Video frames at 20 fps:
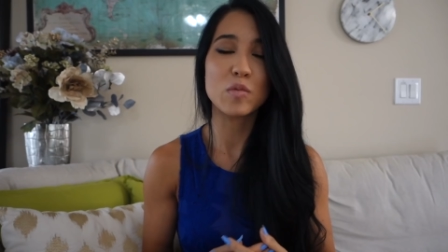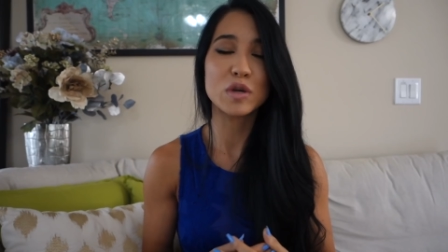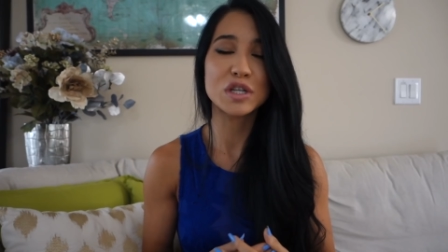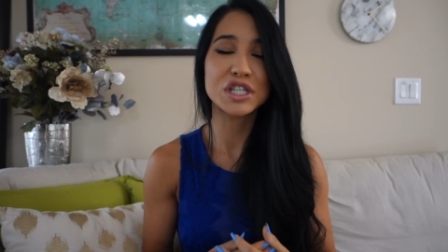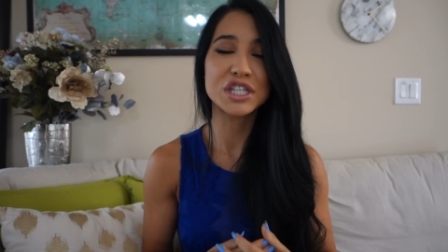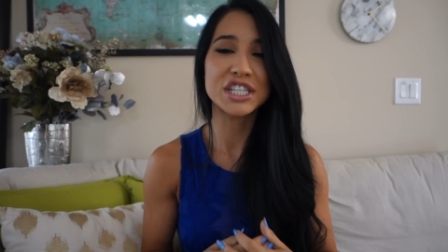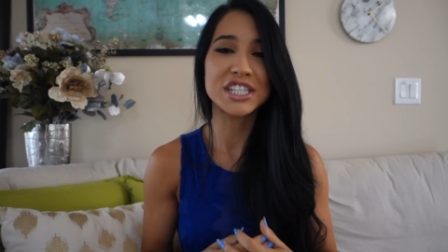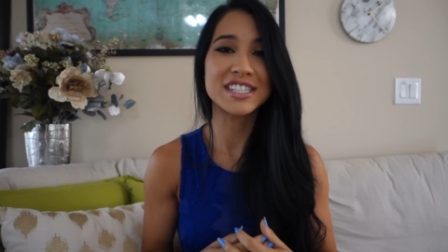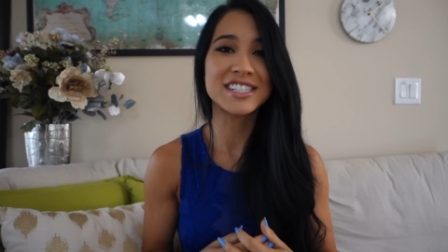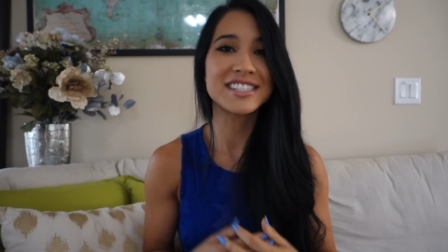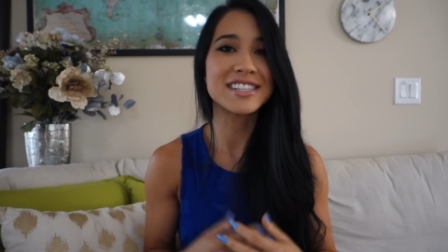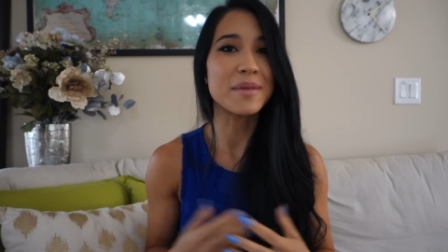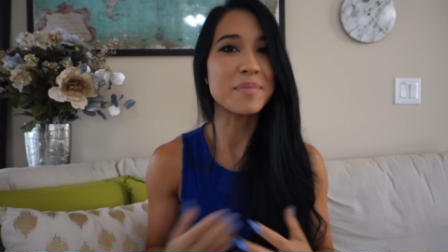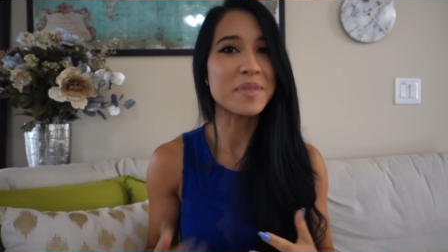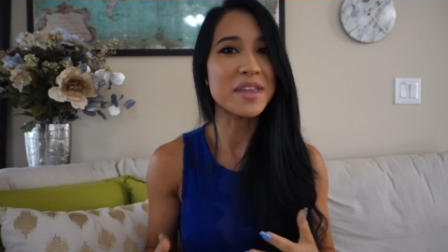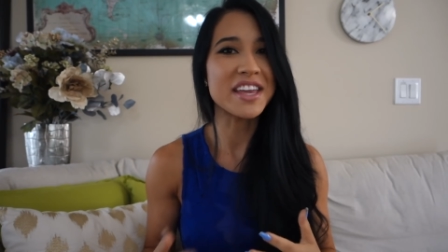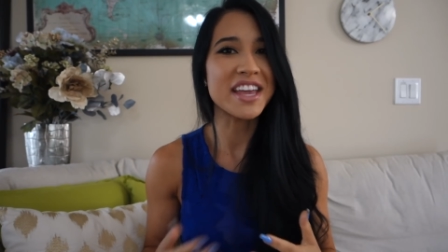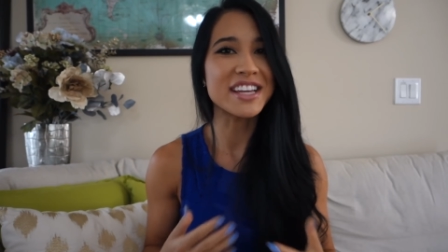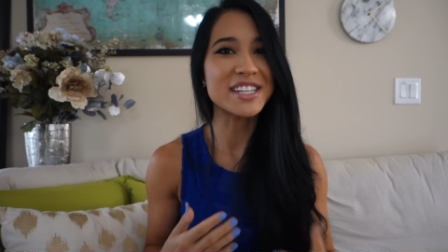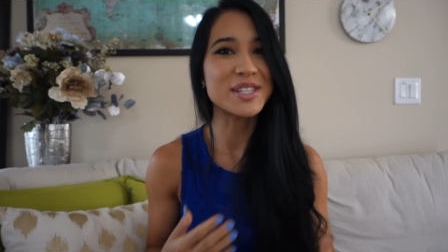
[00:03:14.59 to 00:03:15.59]
which is
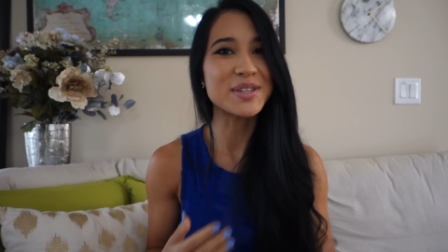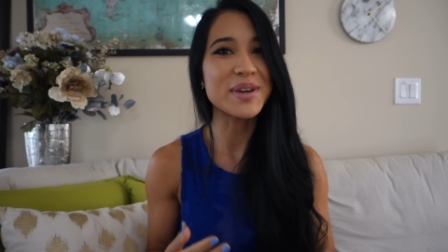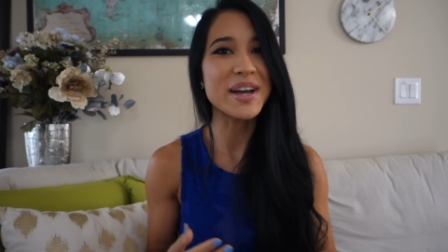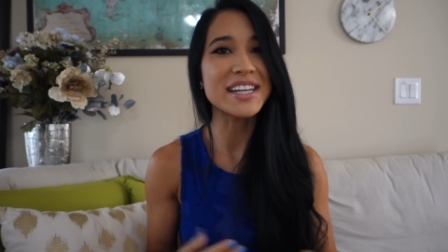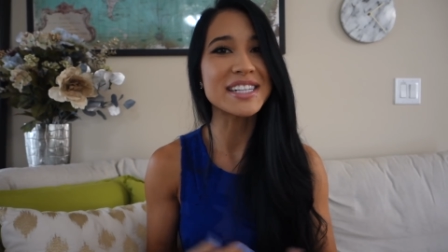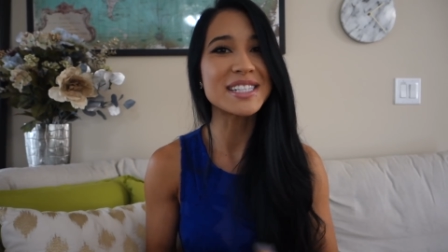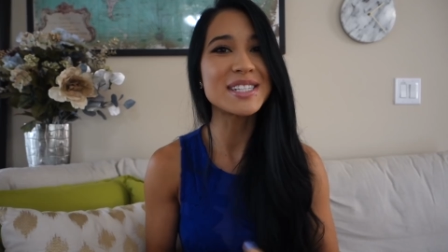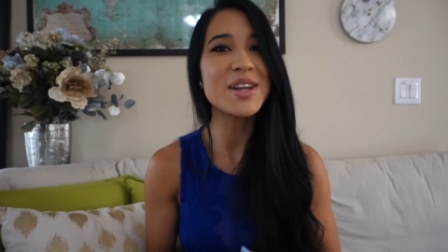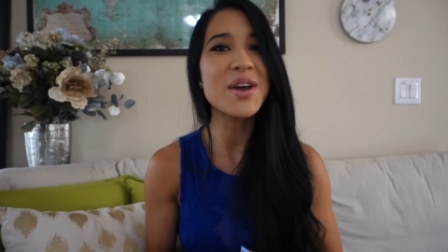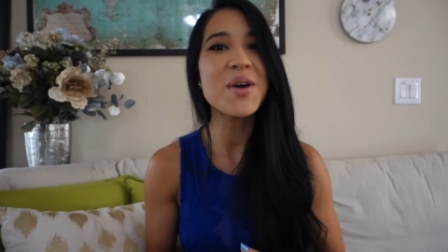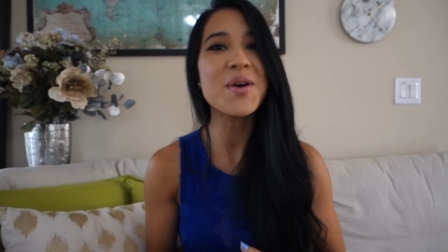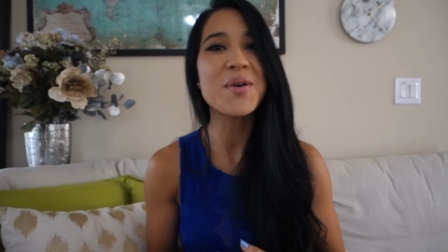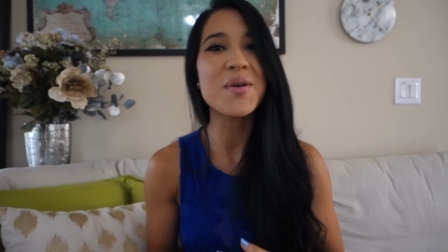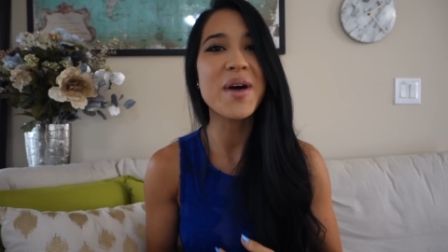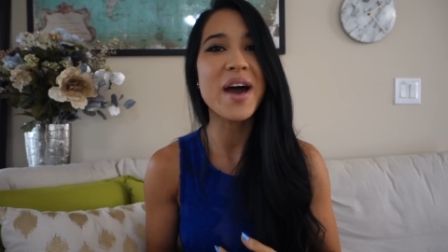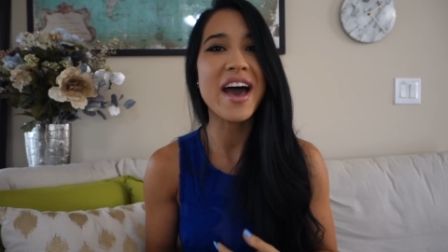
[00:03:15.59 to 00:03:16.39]
something, as you guys know,